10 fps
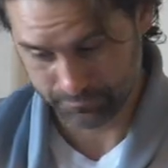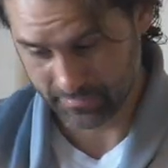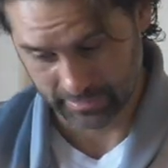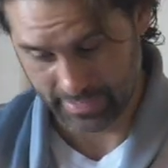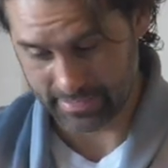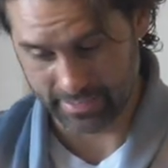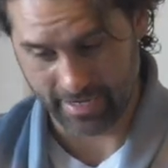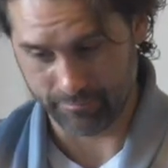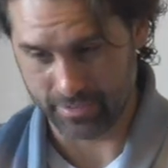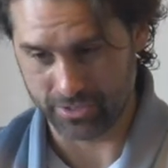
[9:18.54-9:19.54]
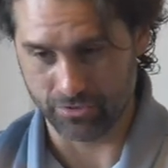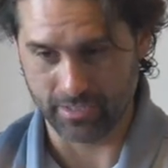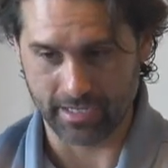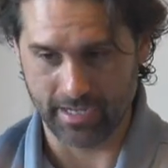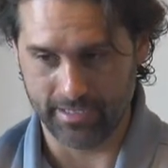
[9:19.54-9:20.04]
Lately I've been
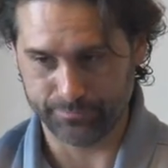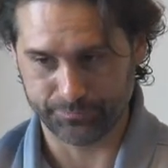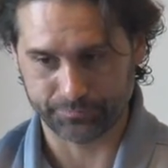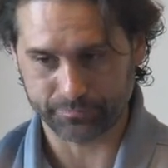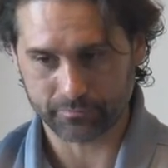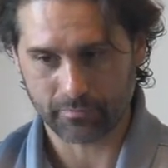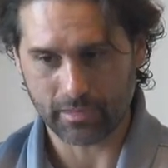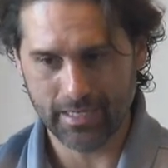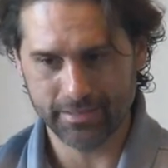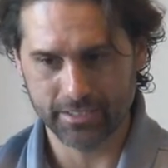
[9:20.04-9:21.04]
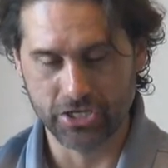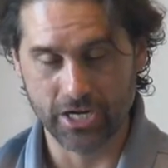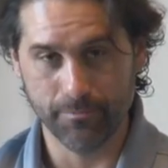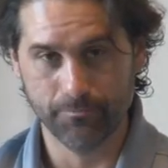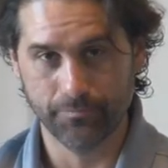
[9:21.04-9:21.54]
doing it at the
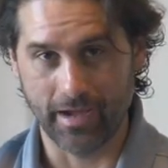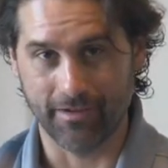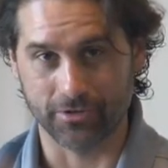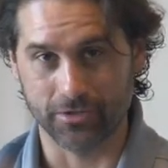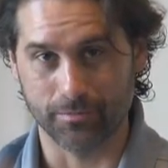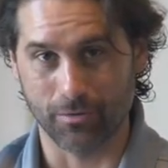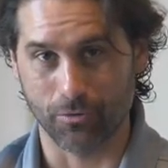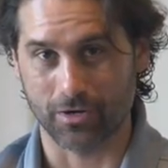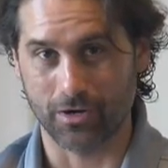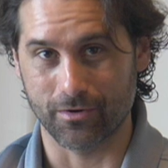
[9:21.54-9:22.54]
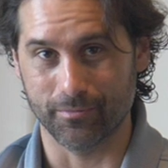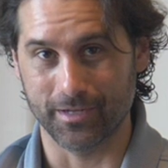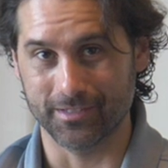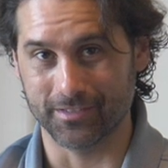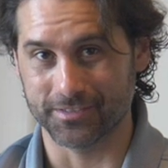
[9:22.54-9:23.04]
gym after I do my workout. I've
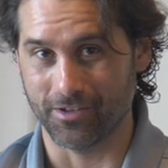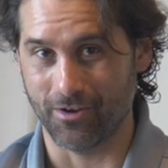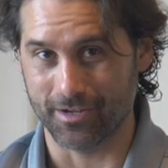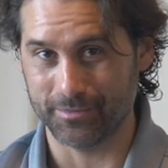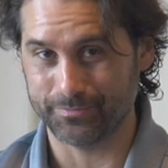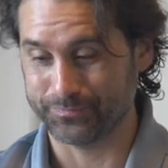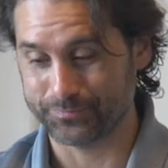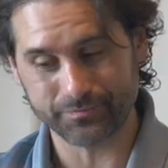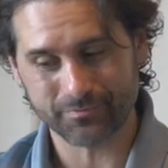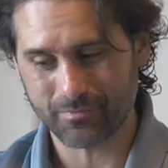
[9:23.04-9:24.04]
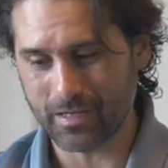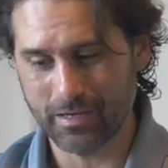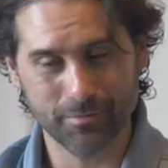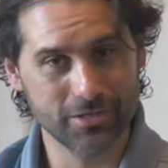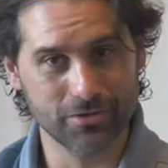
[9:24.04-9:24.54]
been in the sauna, and
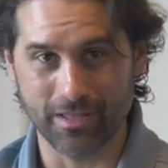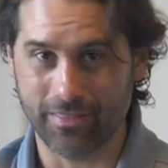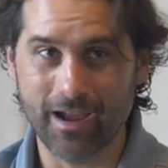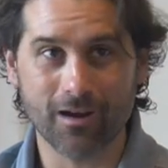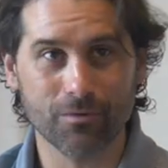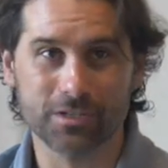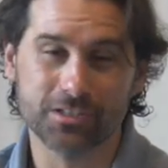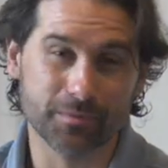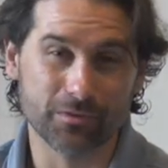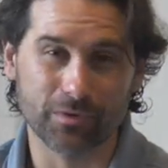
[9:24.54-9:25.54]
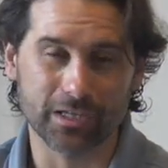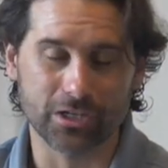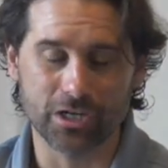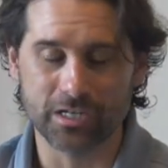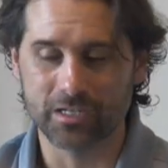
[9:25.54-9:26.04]
I've been doing it there, which has been really
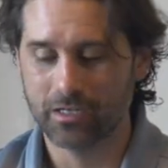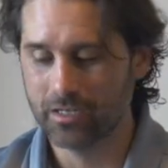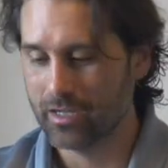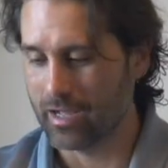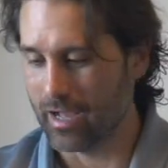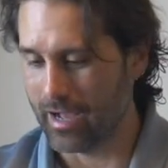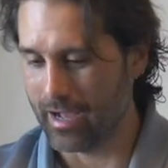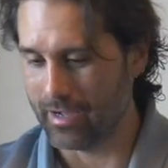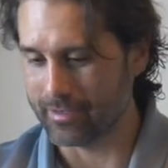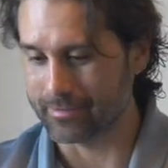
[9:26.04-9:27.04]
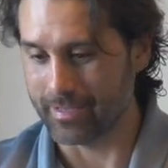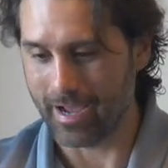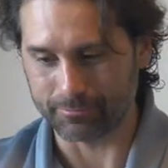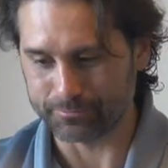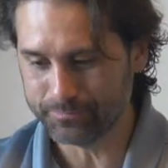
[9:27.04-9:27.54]
good.
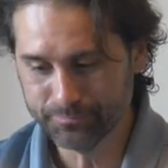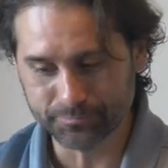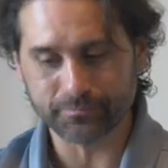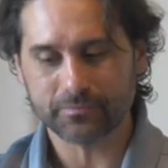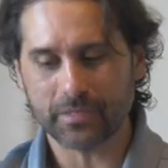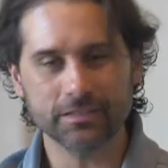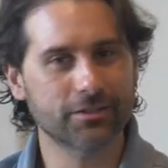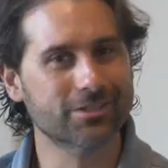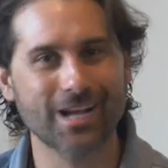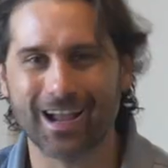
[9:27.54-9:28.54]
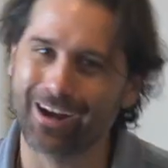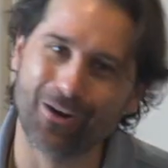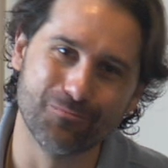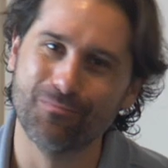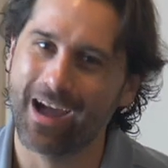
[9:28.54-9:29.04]
So check it
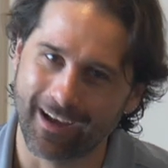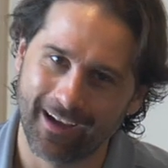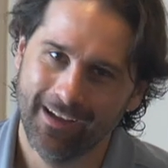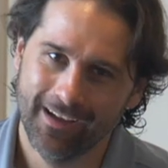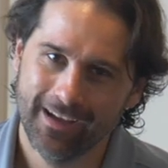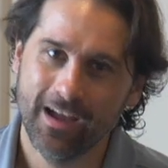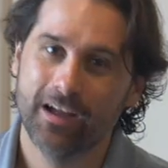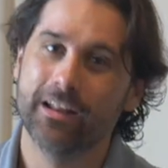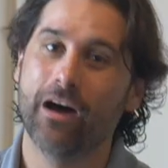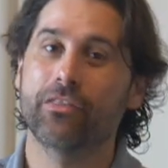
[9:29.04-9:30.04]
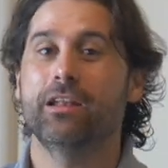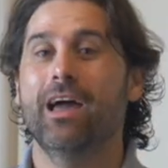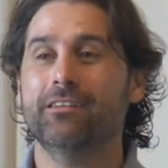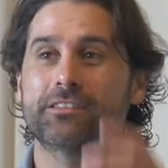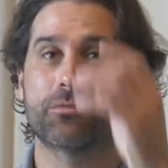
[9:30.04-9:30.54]
out, Meta. Now the
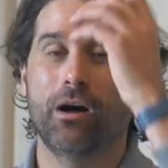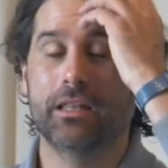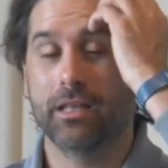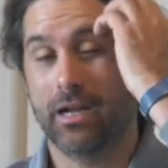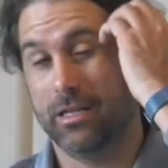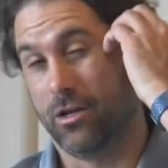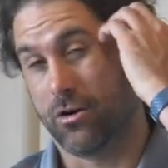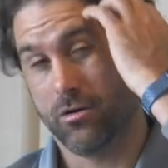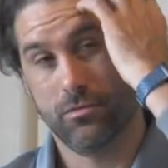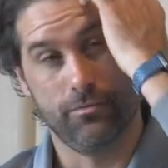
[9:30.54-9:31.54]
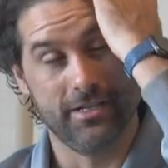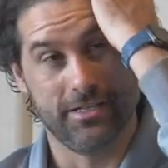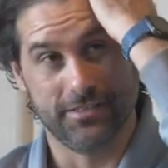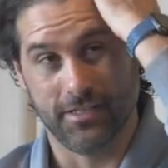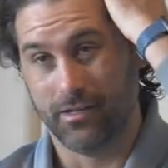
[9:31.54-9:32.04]
next one that I learned, which
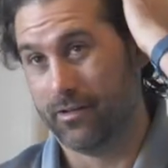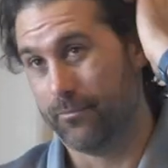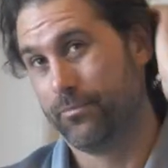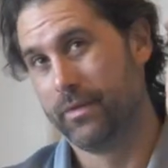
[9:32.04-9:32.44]
is a